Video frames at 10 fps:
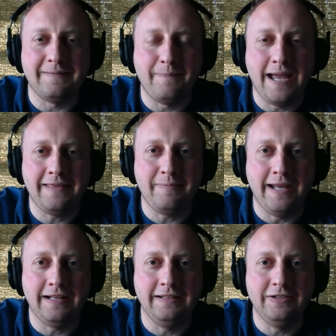
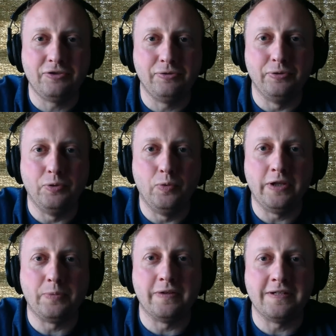mathematically true
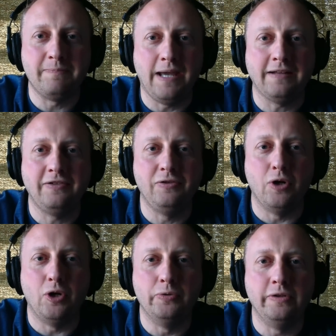with respect
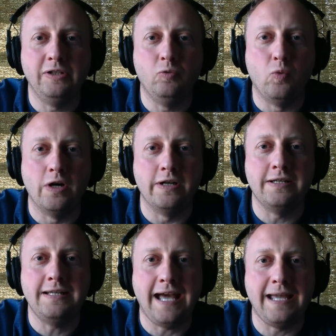to only
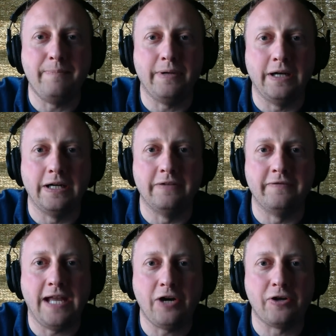one type
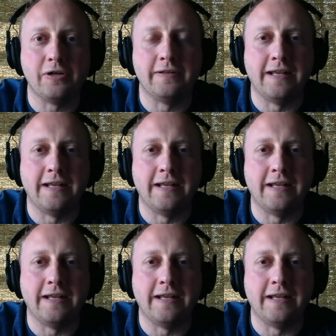of error,